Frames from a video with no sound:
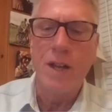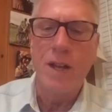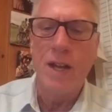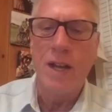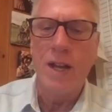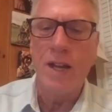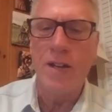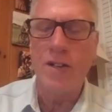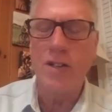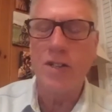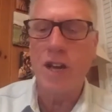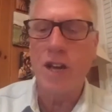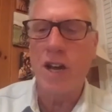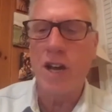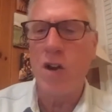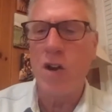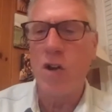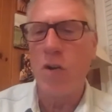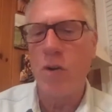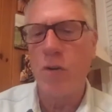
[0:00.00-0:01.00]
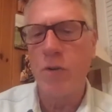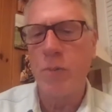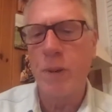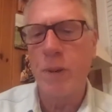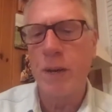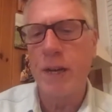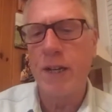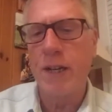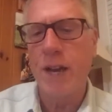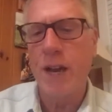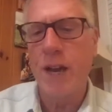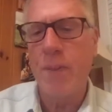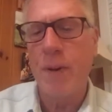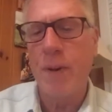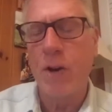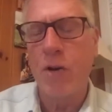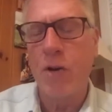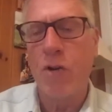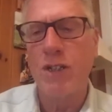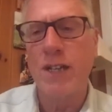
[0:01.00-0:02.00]
And so it was picked up, and
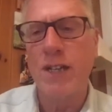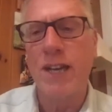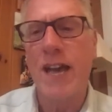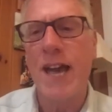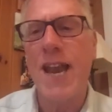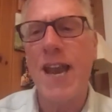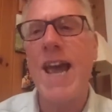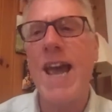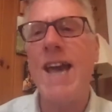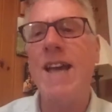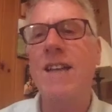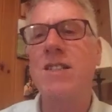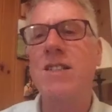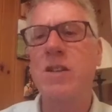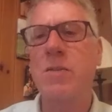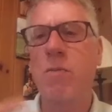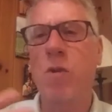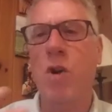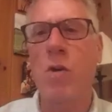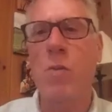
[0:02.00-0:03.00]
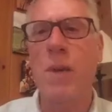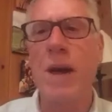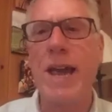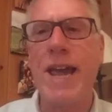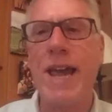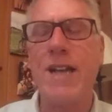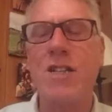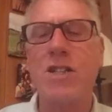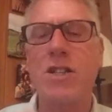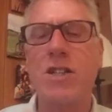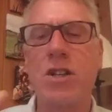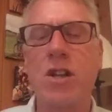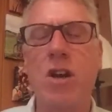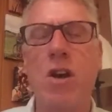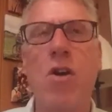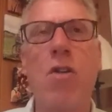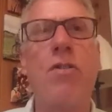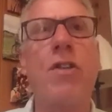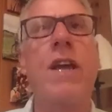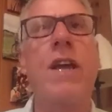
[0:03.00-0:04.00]
of course, it kind of adds some romance to the
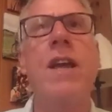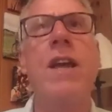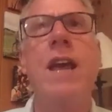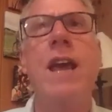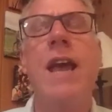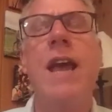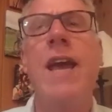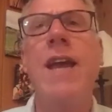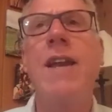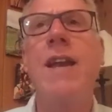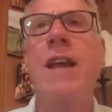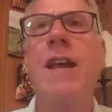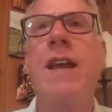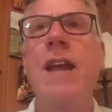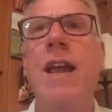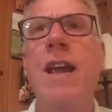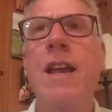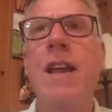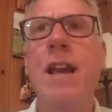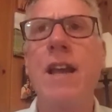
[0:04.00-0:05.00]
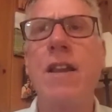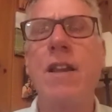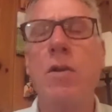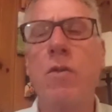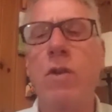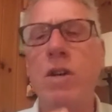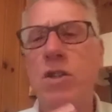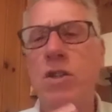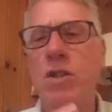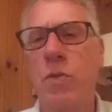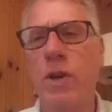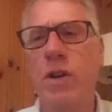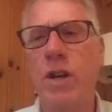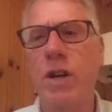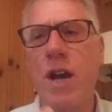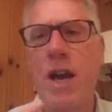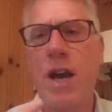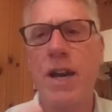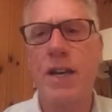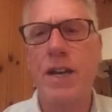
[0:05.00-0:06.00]
whole thing. And, and and there was a real
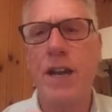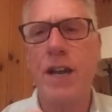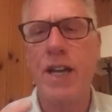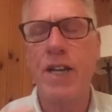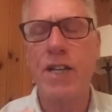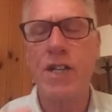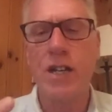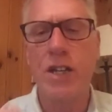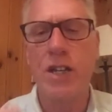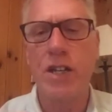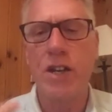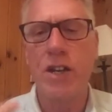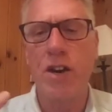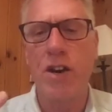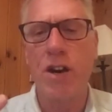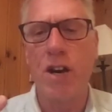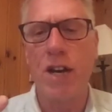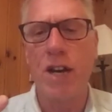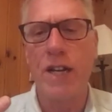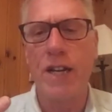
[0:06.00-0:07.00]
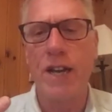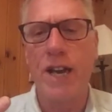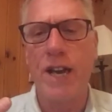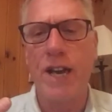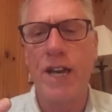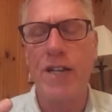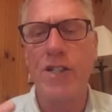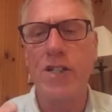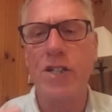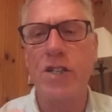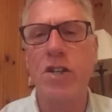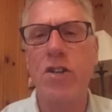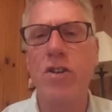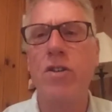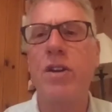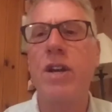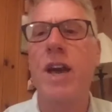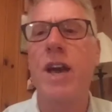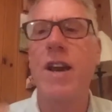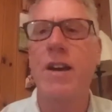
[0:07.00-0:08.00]
connotation in the early days to
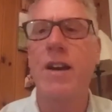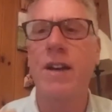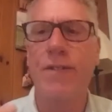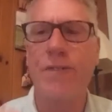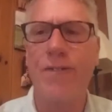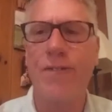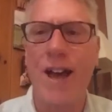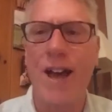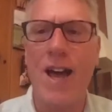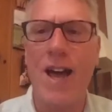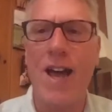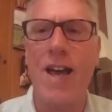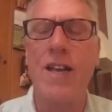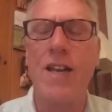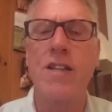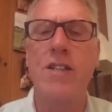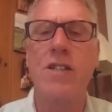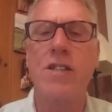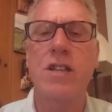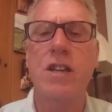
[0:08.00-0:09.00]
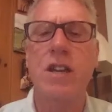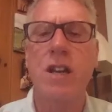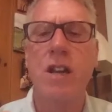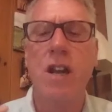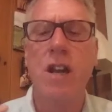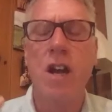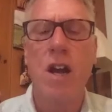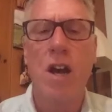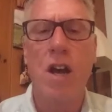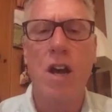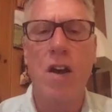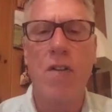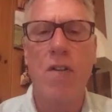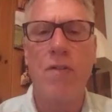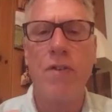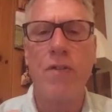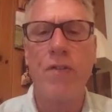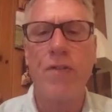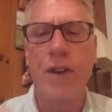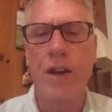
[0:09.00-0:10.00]
kind of defiance of
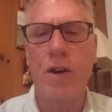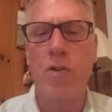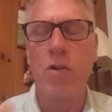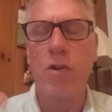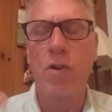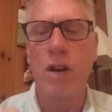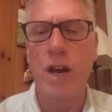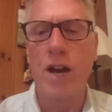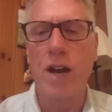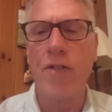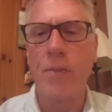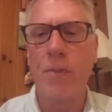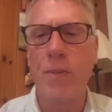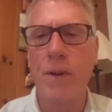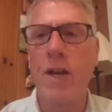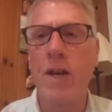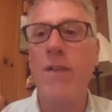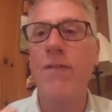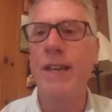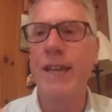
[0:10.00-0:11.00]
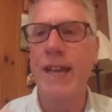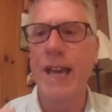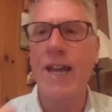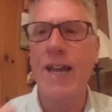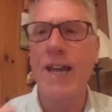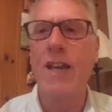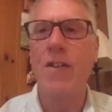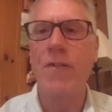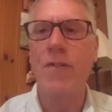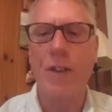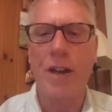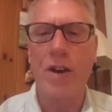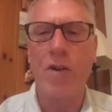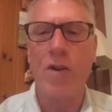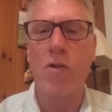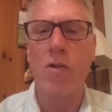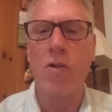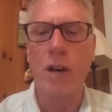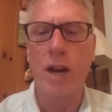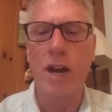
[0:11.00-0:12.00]
the federal government, of the Yankee
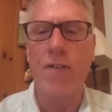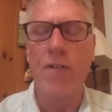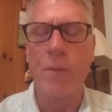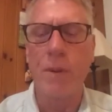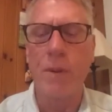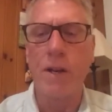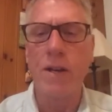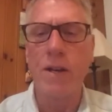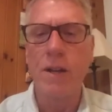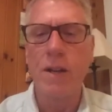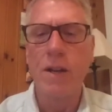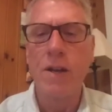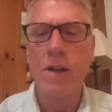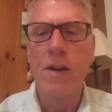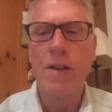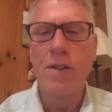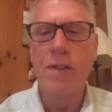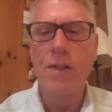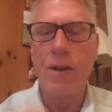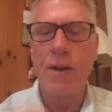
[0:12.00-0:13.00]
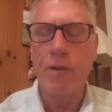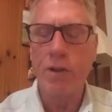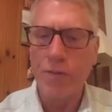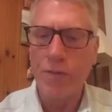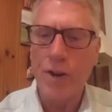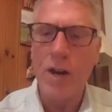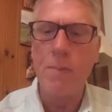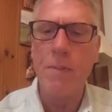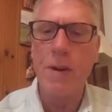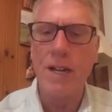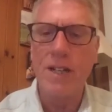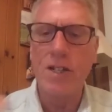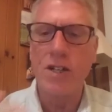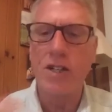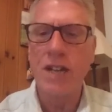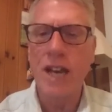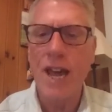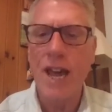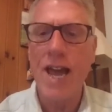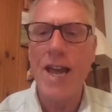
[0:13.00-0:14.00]
federal government, that was very much
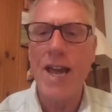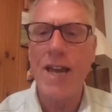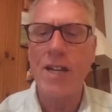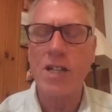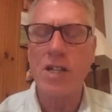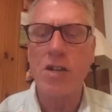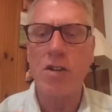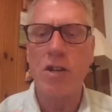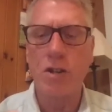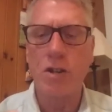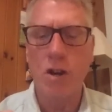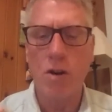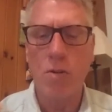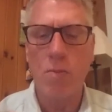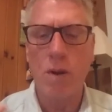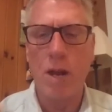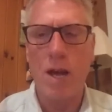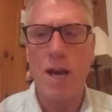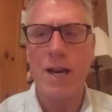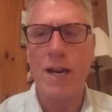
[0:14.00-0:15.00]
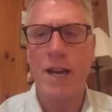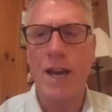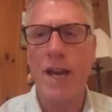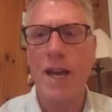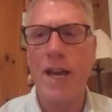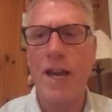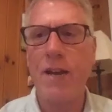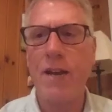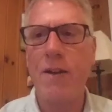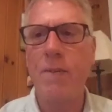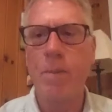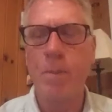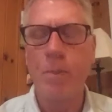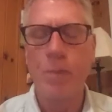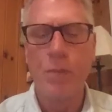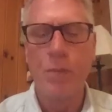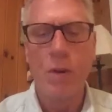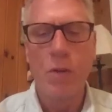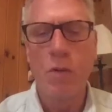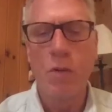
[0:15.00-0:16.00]
attached. So the term blockade
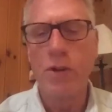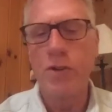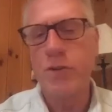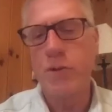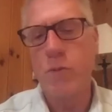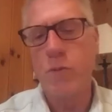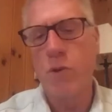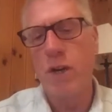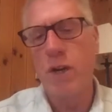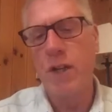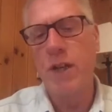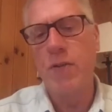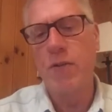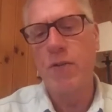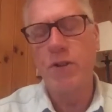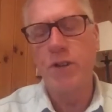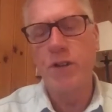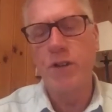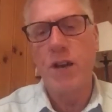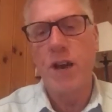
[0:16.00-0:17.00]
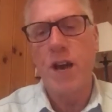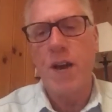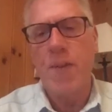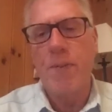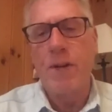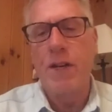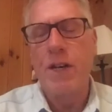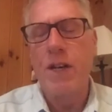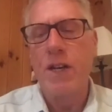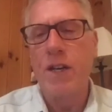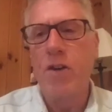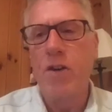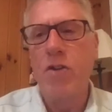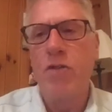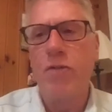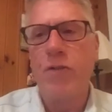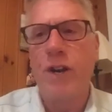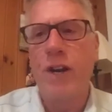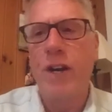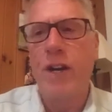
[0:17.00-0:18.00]
was the one that was adopted and
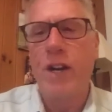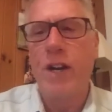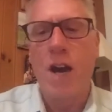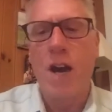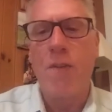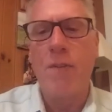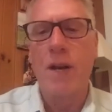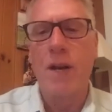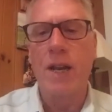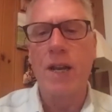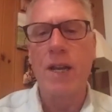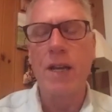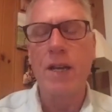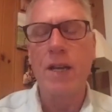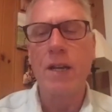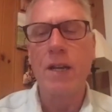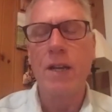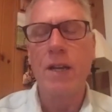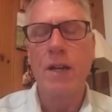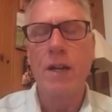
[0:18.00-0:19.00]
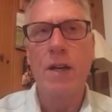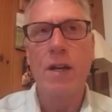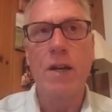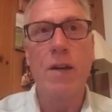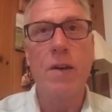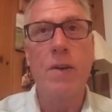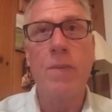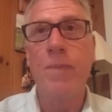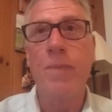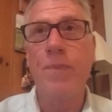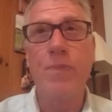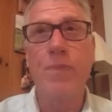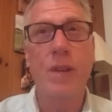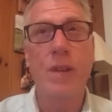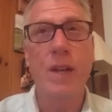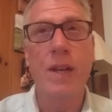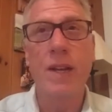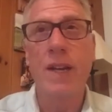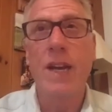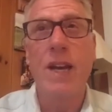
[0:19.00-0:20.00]
used very commonly um,
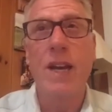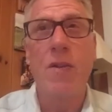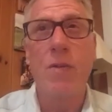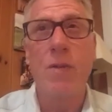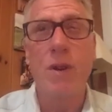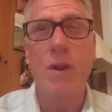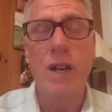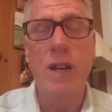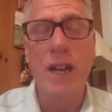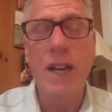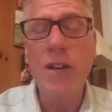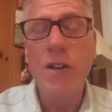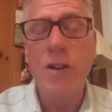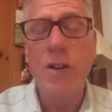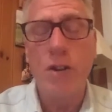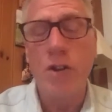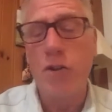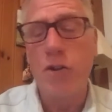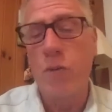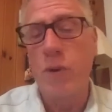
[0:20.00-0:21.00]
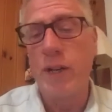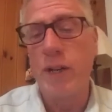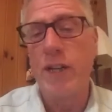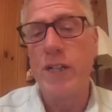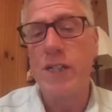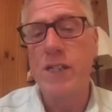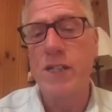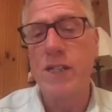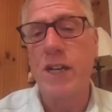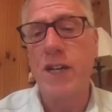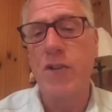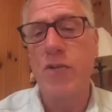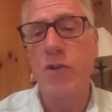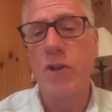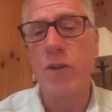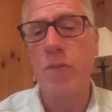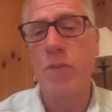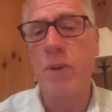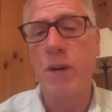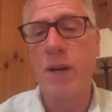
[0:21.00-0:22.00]
again into the 20th
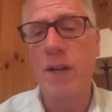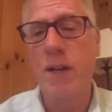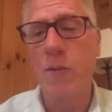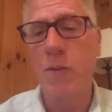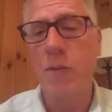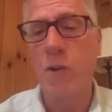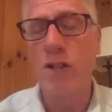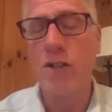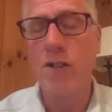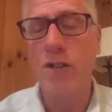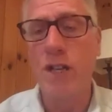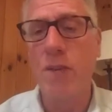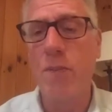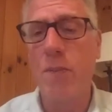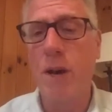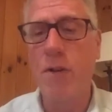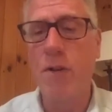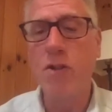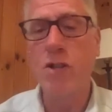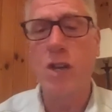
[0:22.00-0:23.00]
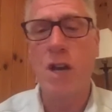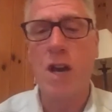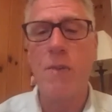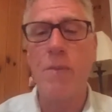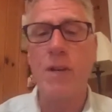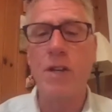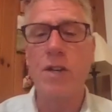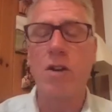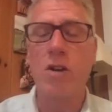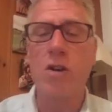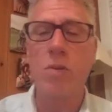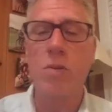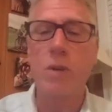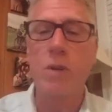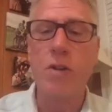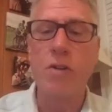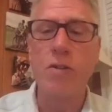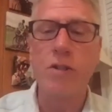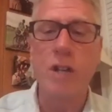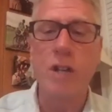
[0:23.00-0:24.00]
century, but was the most common term used.